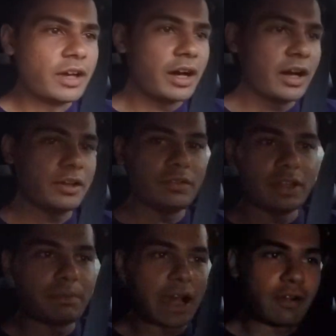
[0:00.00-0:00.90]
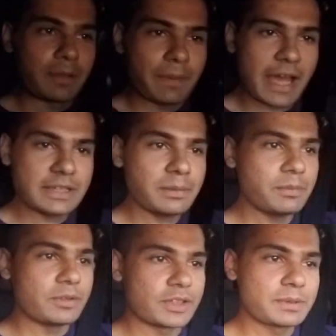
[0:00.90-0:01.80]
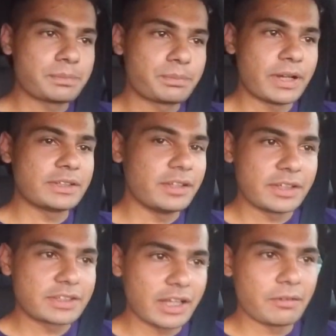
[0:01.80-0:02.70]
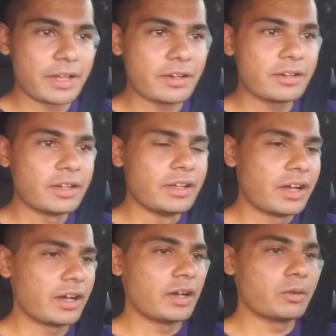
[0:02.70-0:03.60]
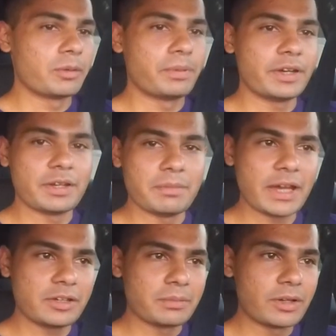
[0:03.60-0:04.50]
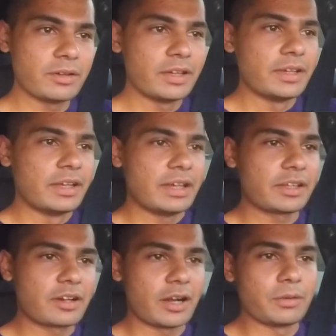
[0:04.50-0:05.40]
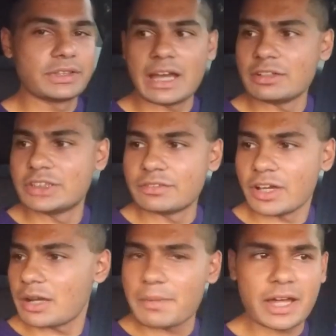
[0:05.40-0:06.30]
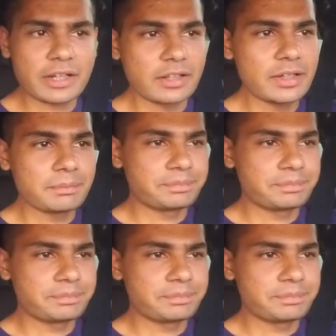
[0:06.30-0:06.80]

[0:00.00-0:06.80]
uh, you need power to pass them, you just press on the accelerator uh, or put it in manual mode. The car will downshift automatically,